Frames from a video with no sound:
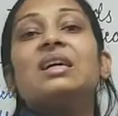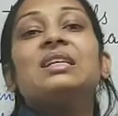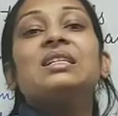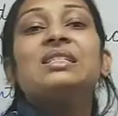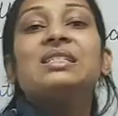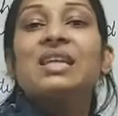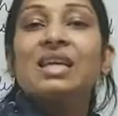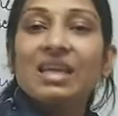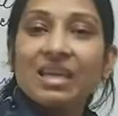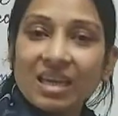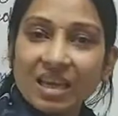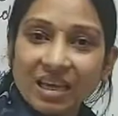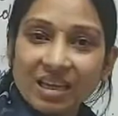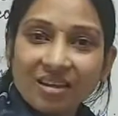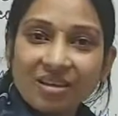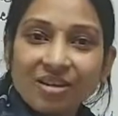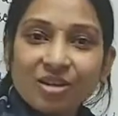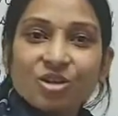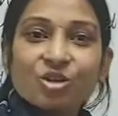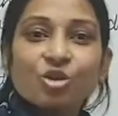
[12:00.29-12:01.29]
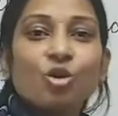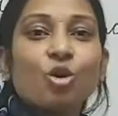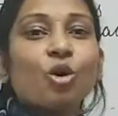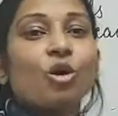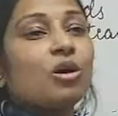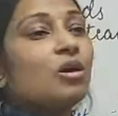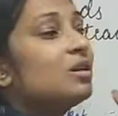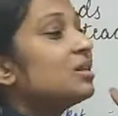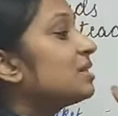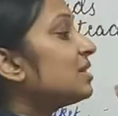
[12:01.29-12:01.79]
Singing.
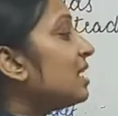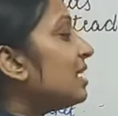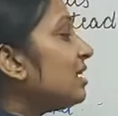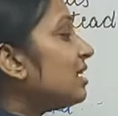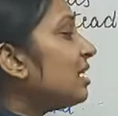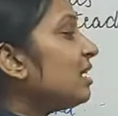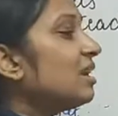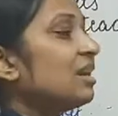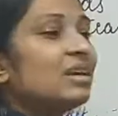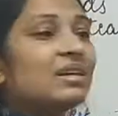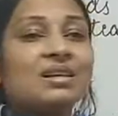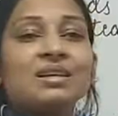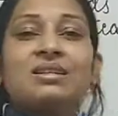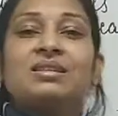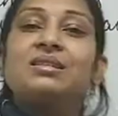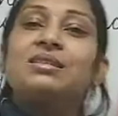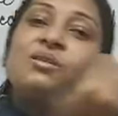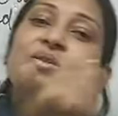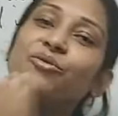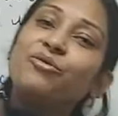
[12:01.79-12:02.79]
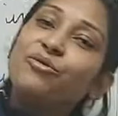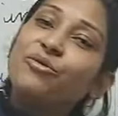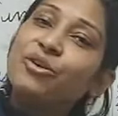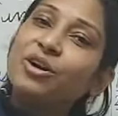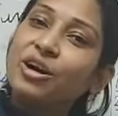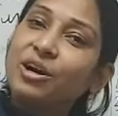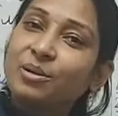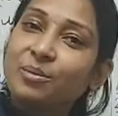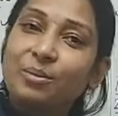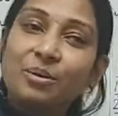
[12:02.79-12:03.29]
So singing is
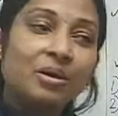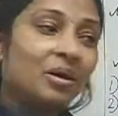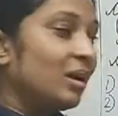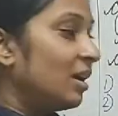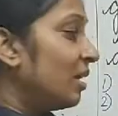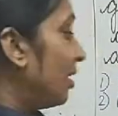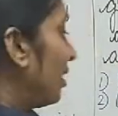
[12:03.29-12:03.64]
verb.